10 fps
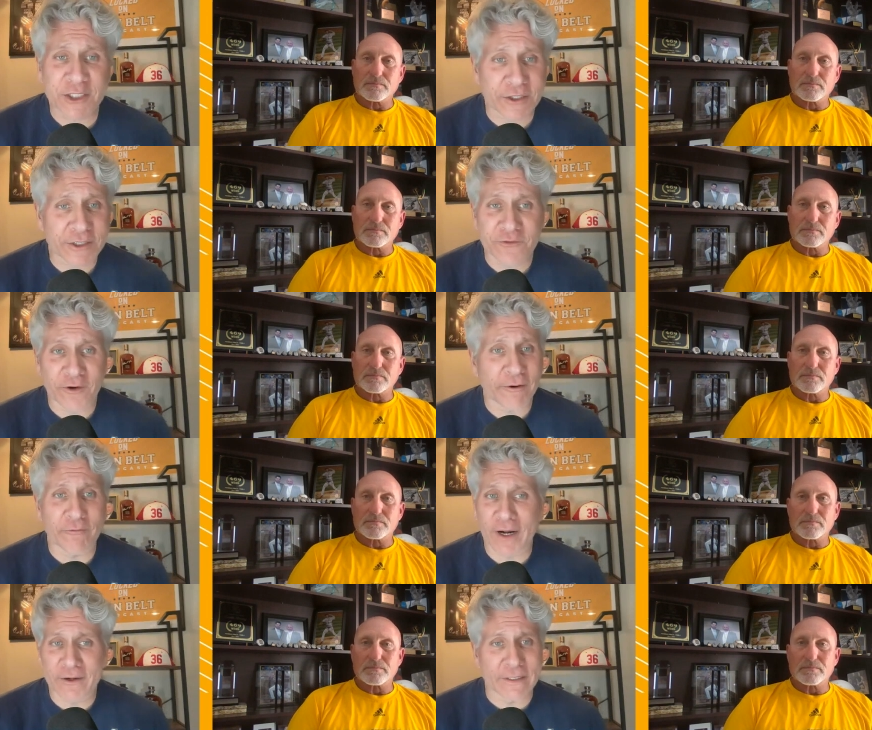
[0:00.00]
Speaker 1: year? Because very
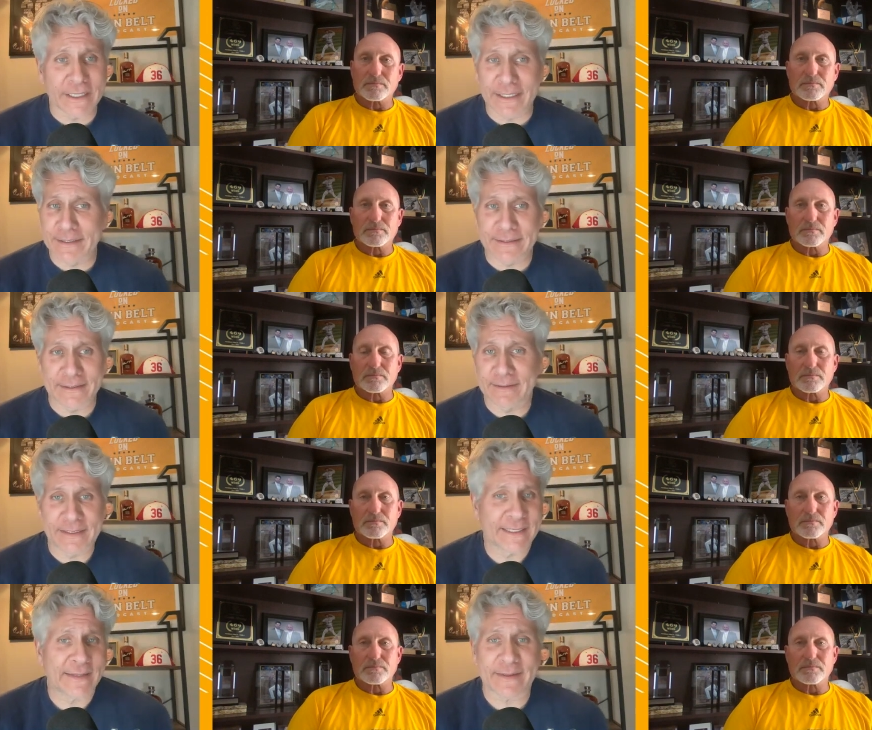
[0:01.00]
rarely is
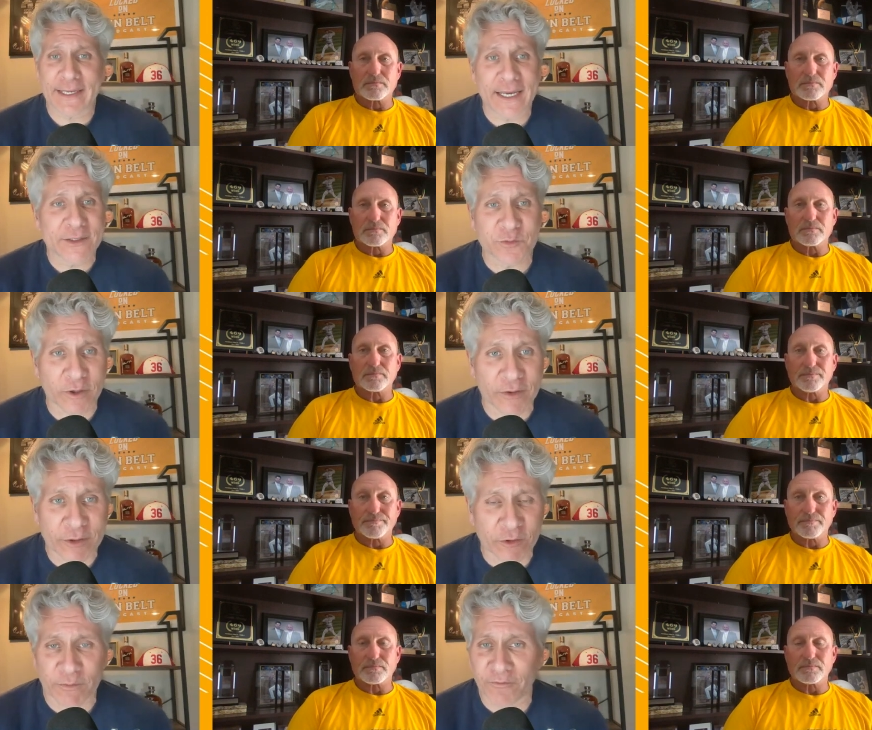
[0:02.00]
that the case where the
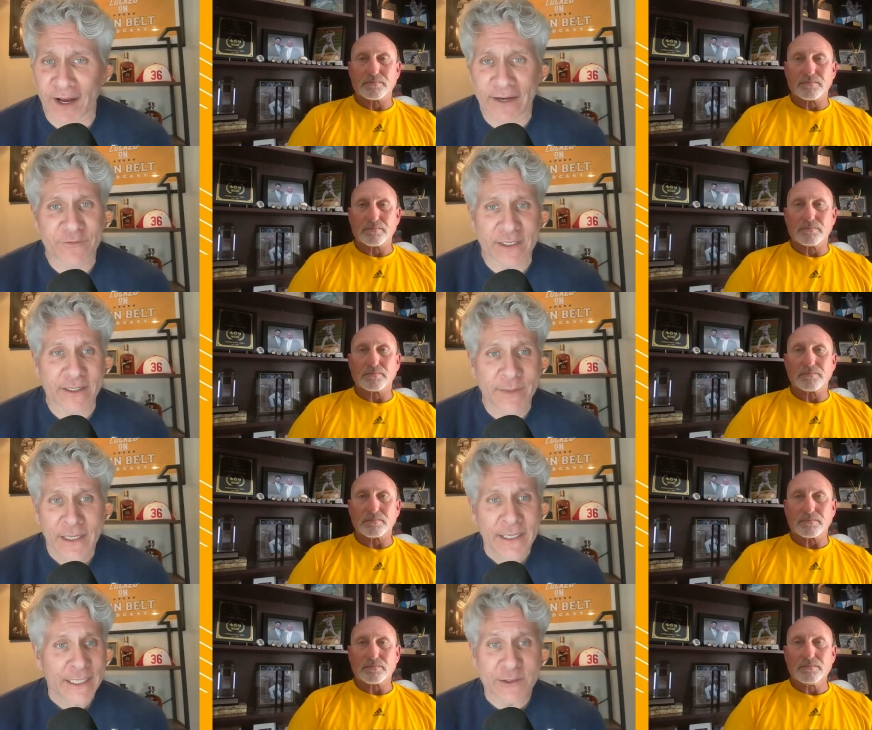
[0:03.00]
Group of Five team
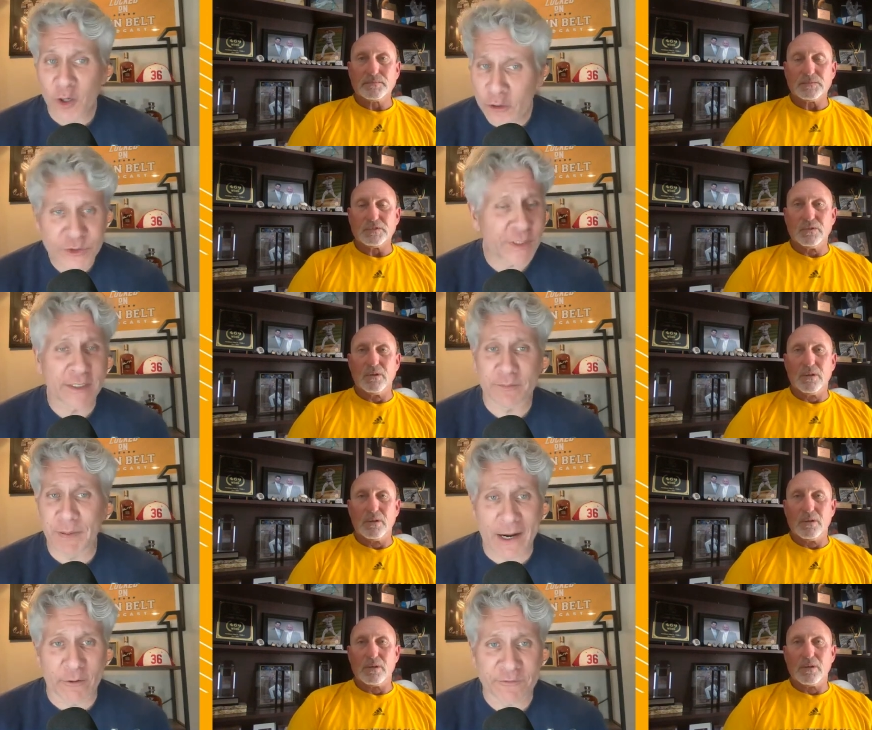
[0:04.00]
is hosting the
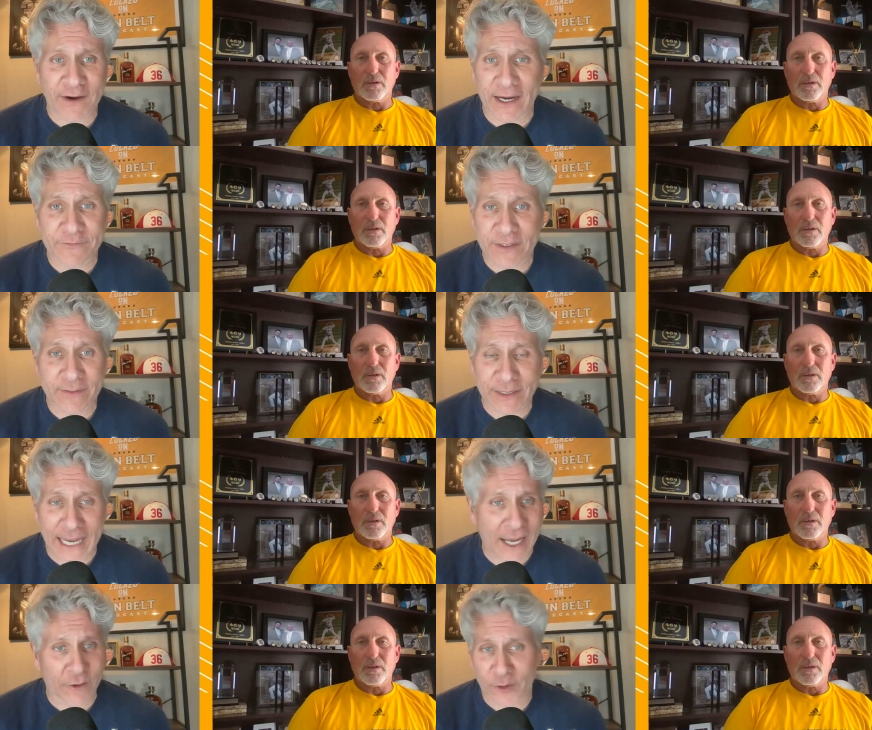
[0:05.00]
Power Five team, and
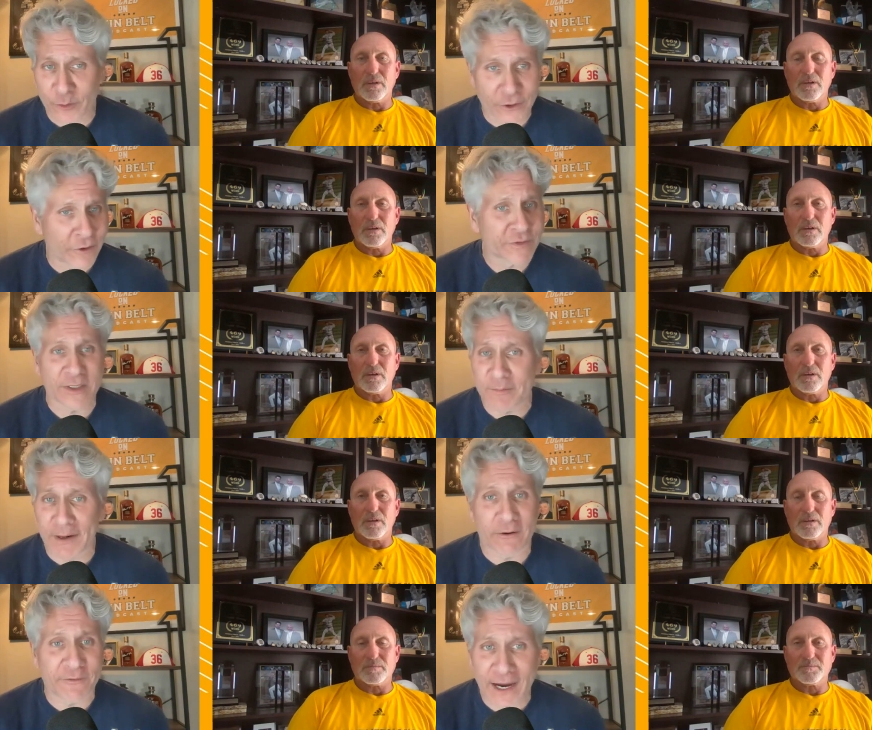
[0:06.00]
not only were you hosting a
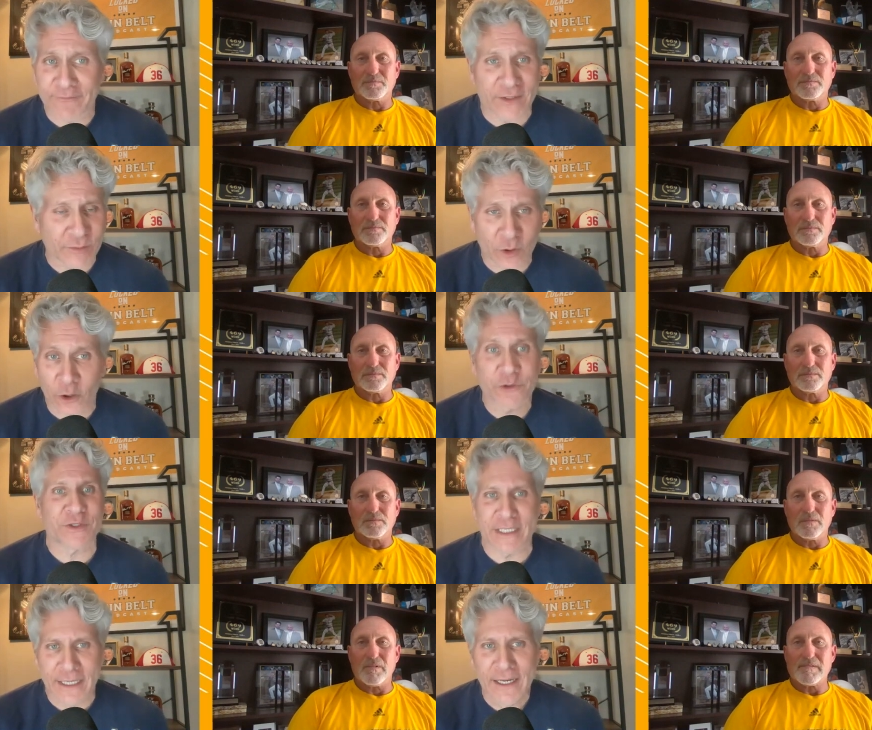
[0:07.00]
Power Five team, you're
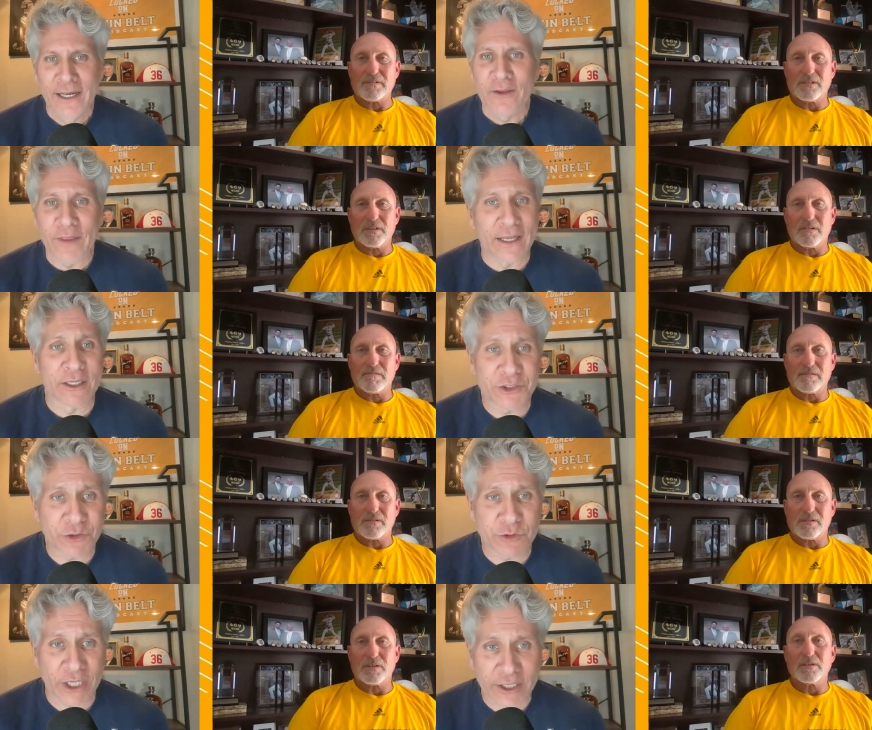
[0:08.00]
hosting the
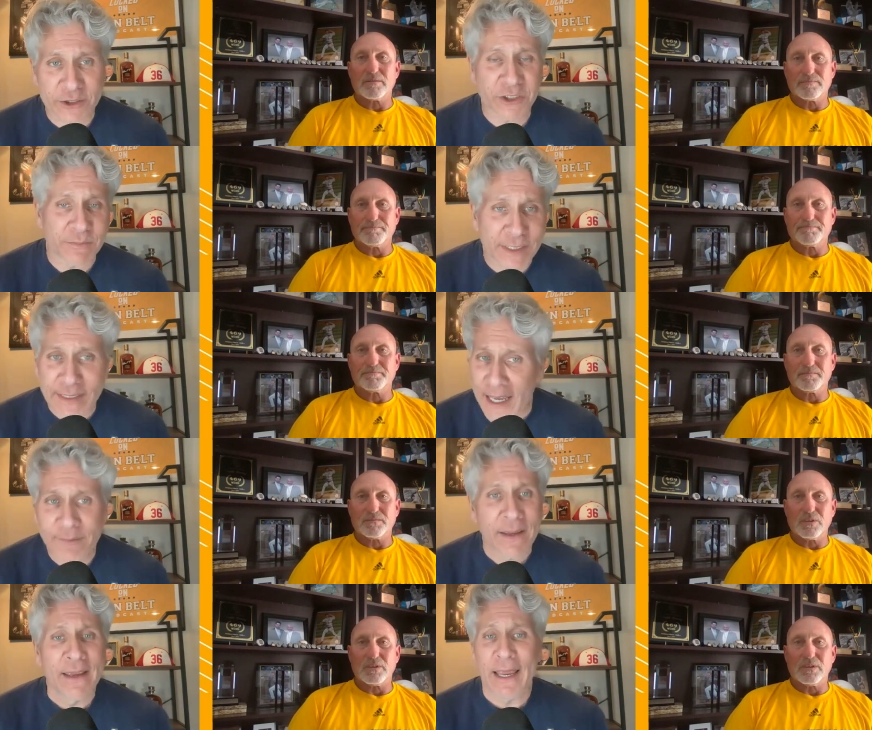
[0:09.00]
LSU Tigers. You beat
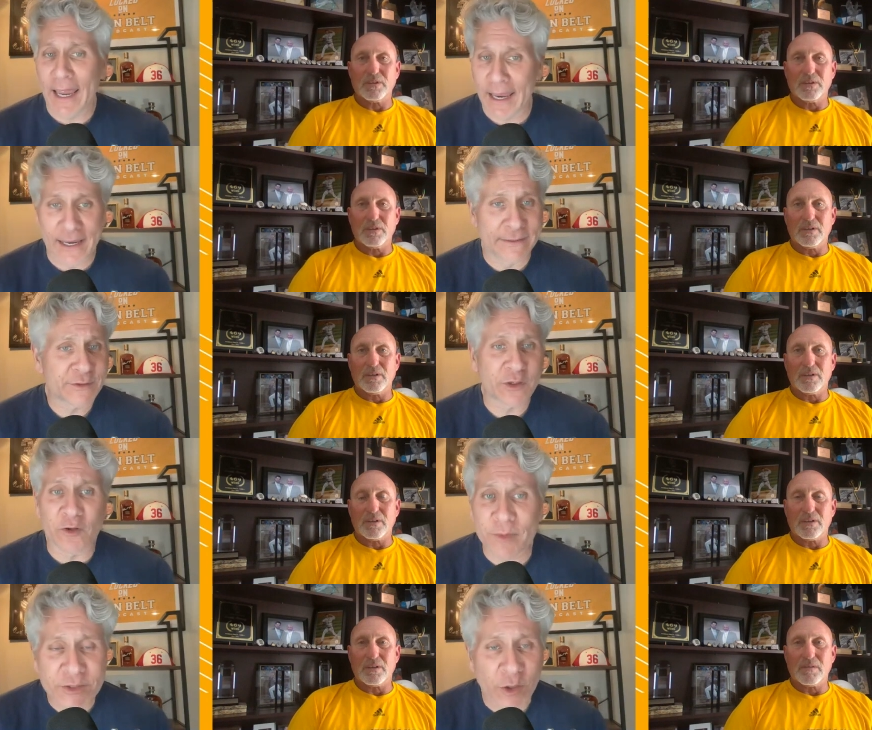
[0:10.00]
them, and
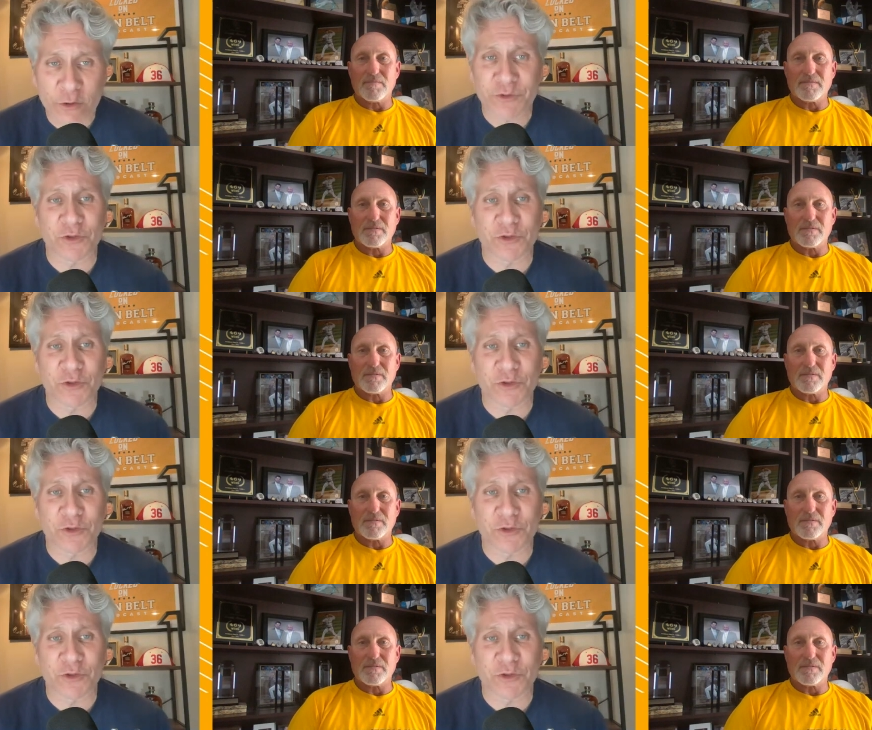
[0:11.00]
Southern Miss hosts the